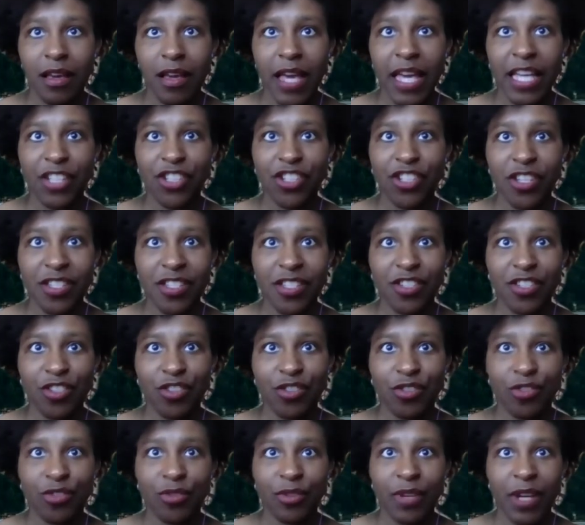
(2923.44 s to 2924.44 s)
And just
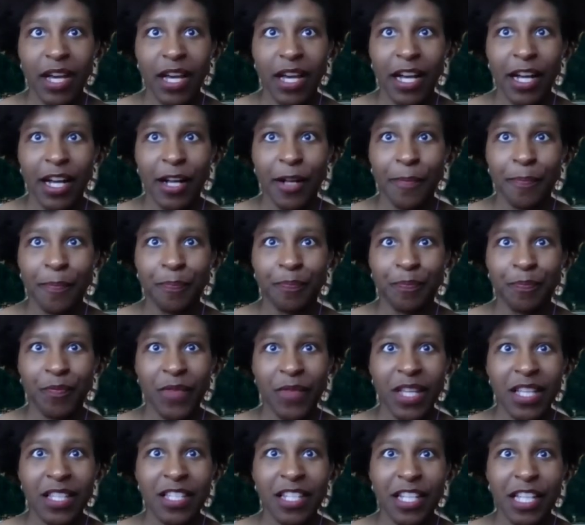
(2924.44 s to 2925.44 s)
to
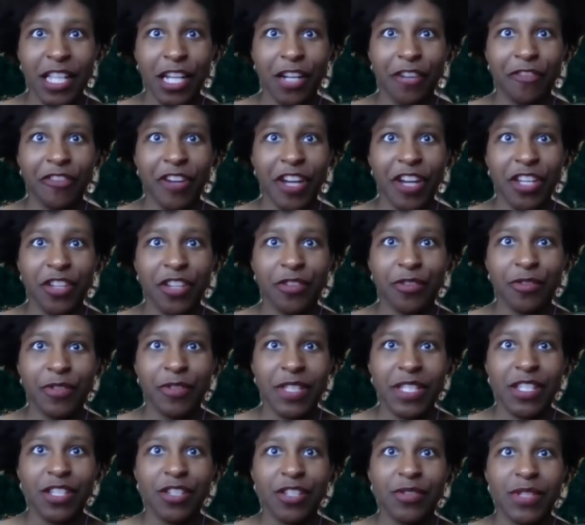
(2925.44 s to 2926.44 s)
clarify,
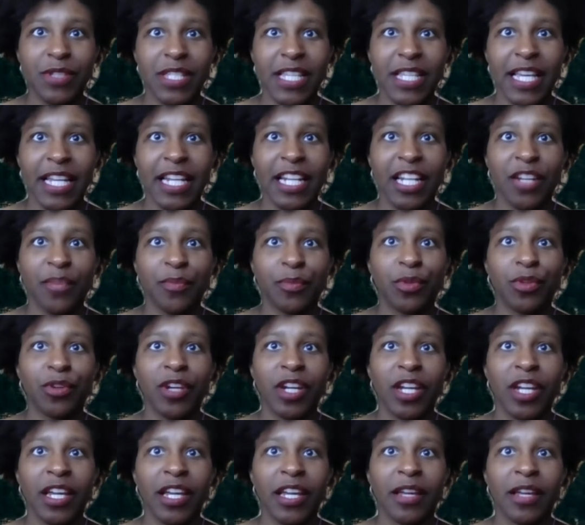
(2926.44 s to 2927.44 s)
you had said an
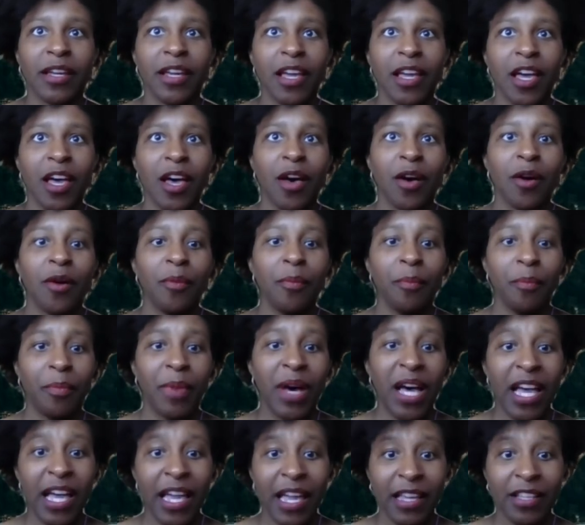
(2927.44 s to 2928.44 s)
employee
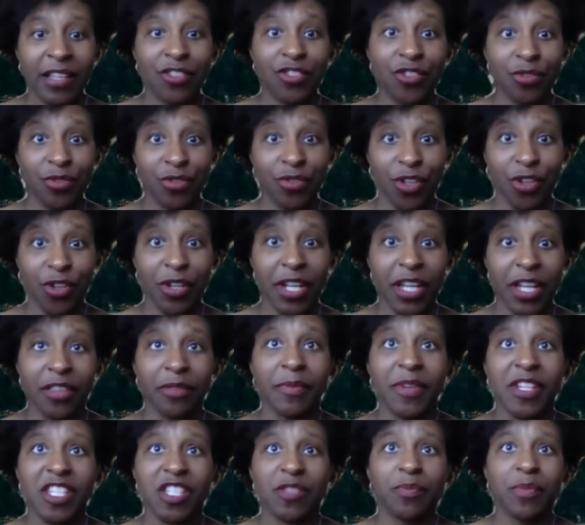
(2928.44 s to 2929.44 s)
by June 30th
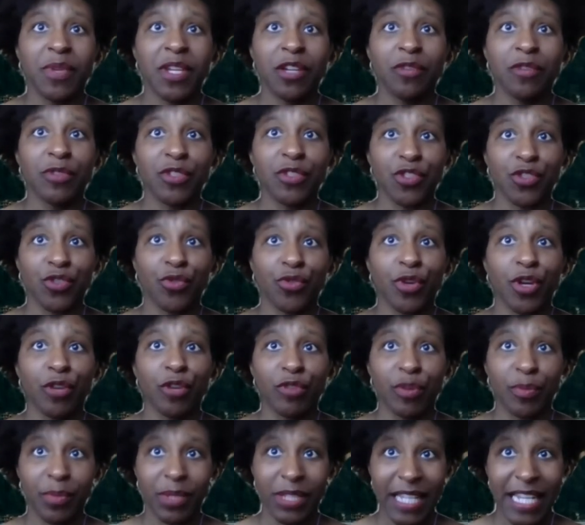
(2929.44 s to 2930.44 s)
must be restored or
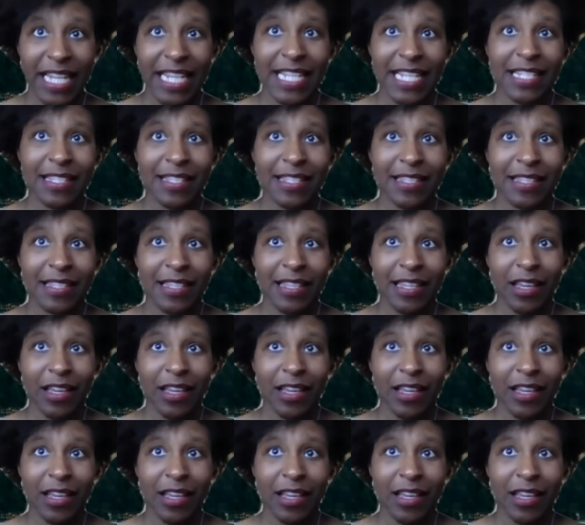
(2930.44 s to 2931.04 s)
replaced.